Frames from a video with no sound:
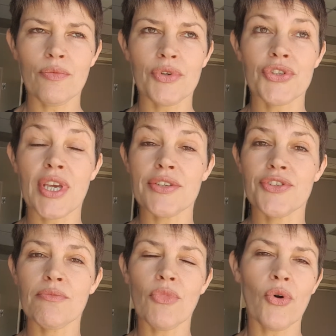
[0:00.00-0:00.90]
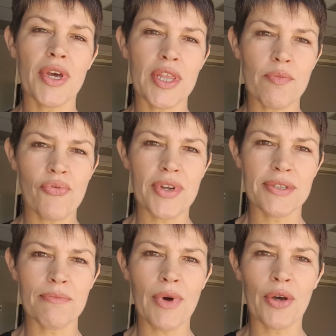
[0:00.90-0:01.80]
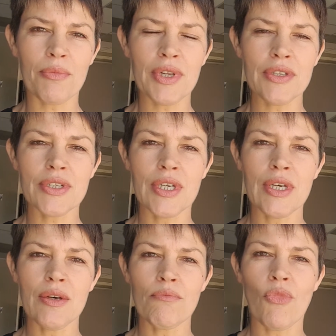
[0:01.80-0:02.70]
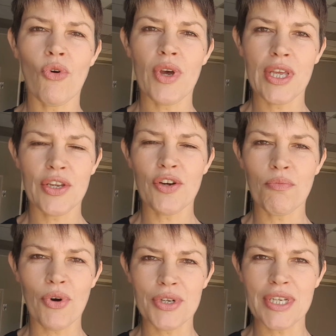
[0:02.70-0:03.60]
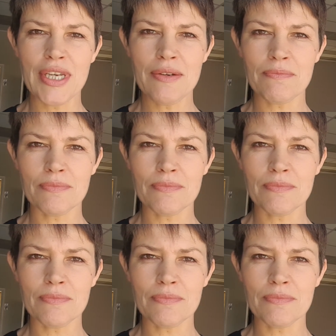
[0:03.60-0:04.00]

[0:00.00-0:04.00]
which gets you more in the present moment, more in your body.